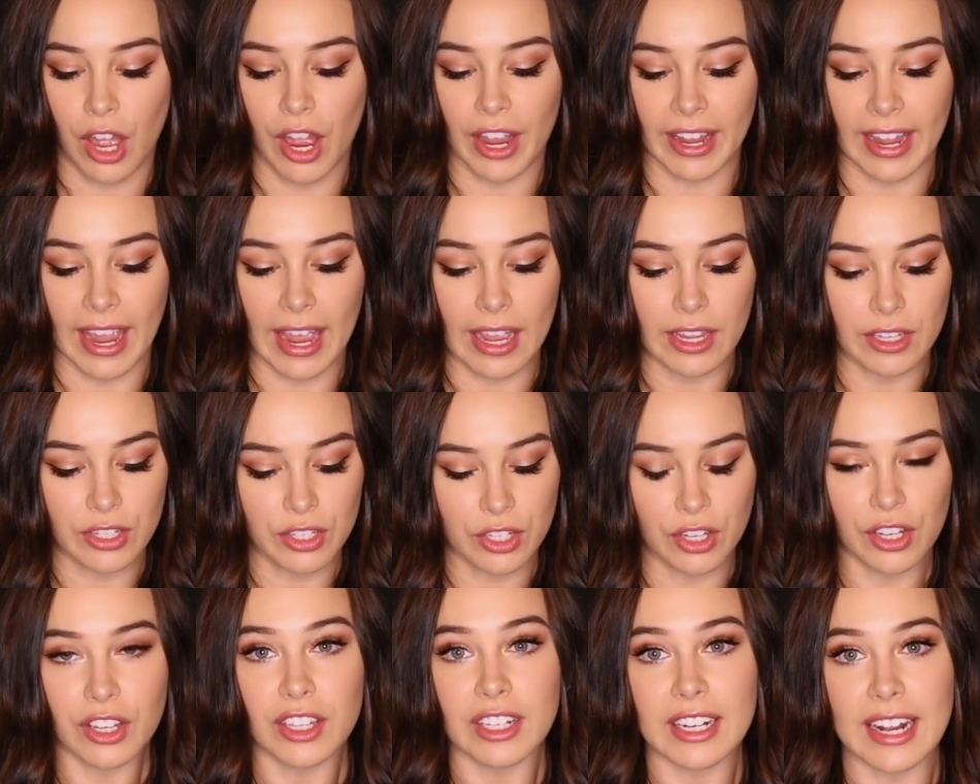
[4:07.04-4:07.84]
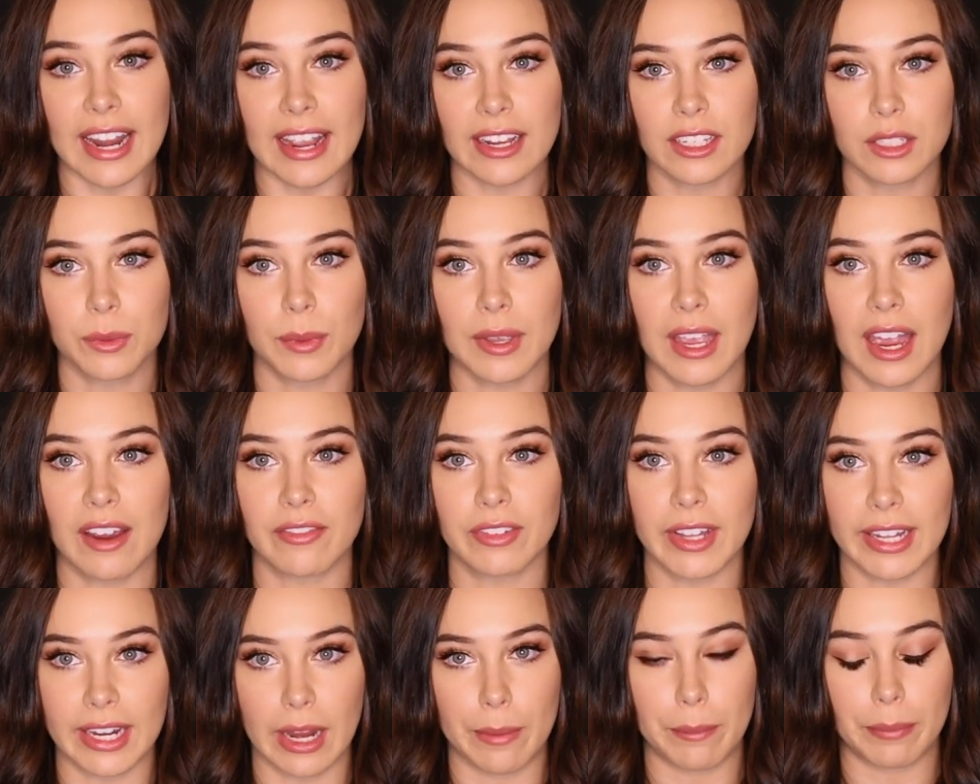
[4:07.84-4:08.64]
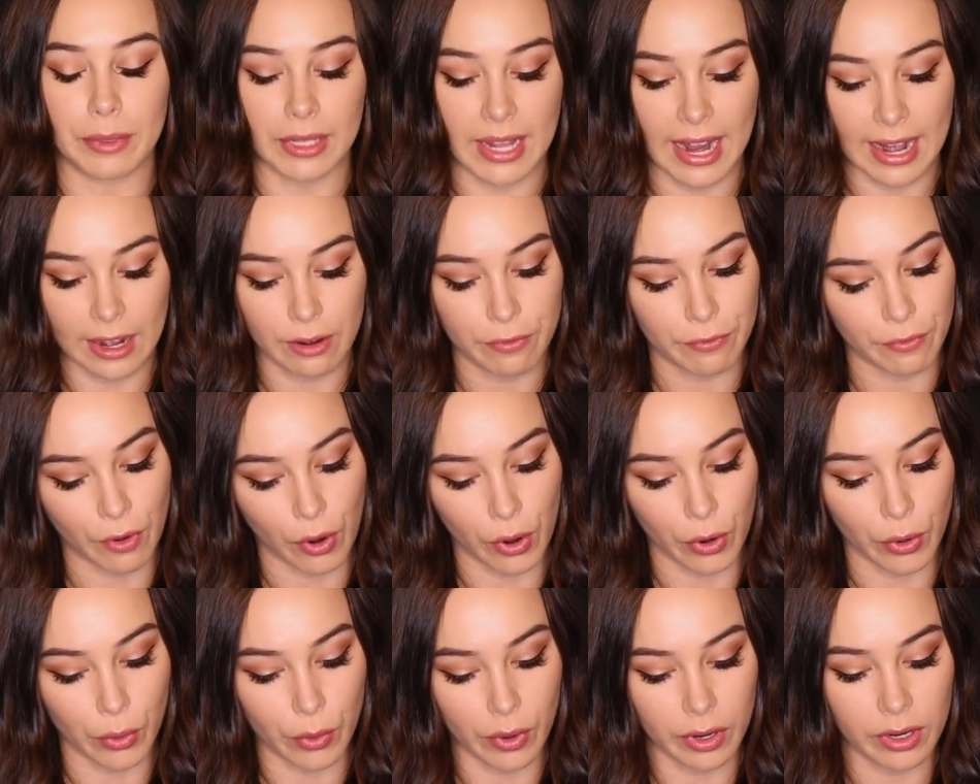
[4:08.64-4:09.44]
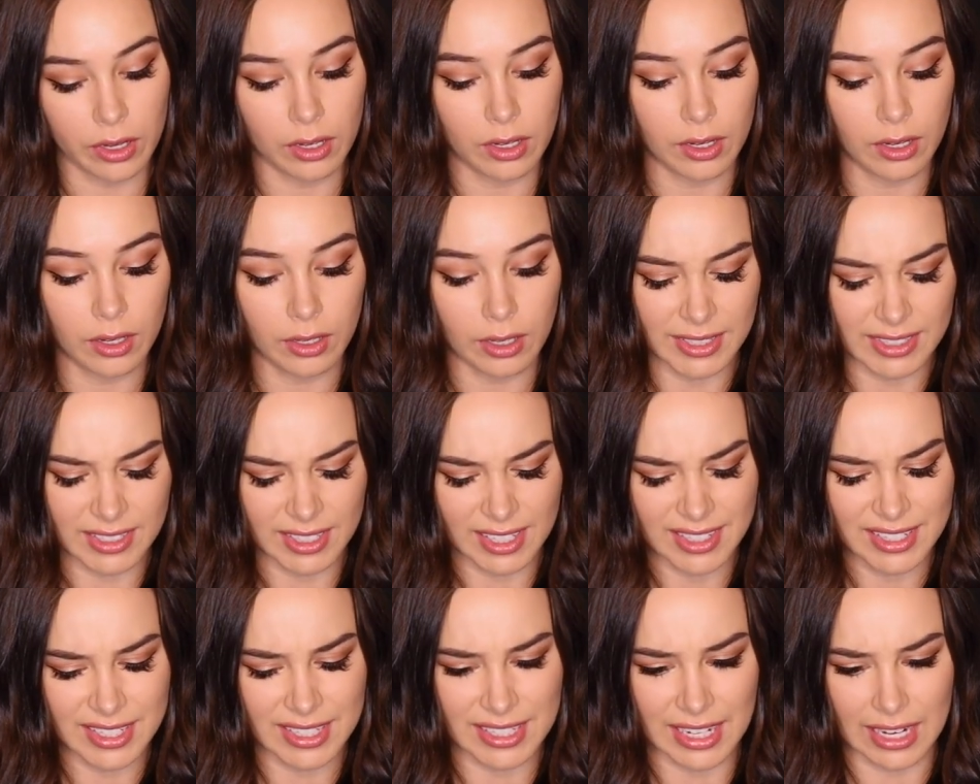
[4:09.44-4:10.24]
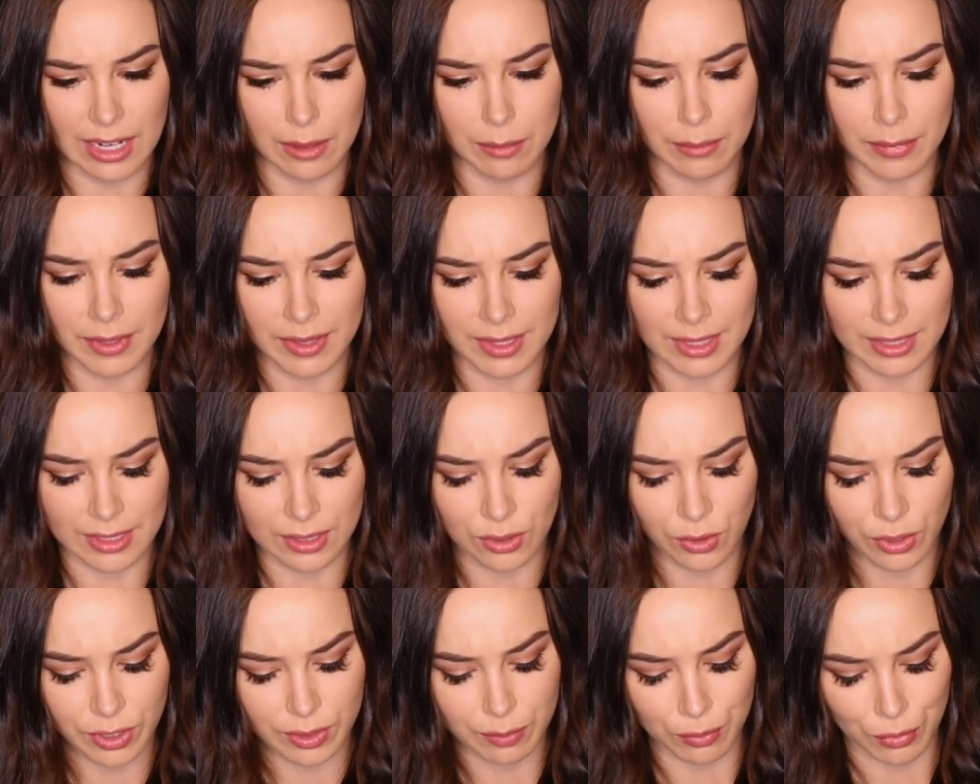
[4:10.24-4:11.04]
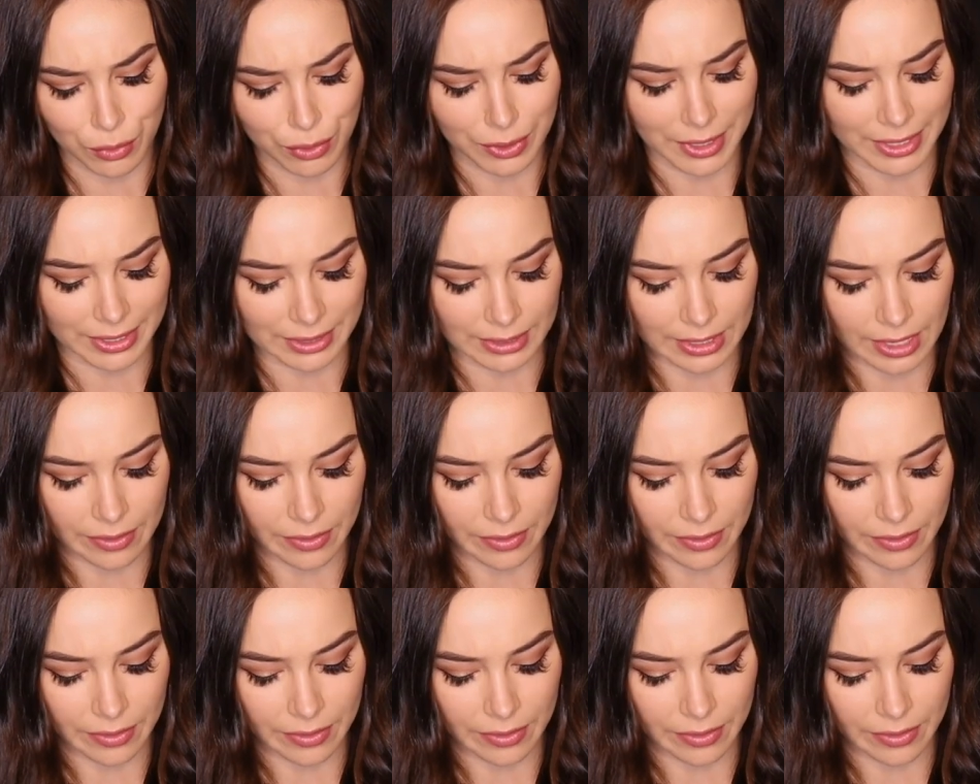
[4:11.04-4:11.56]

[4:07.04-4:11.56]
Okay, so next we have like a black faux. It says denim, but this looks more like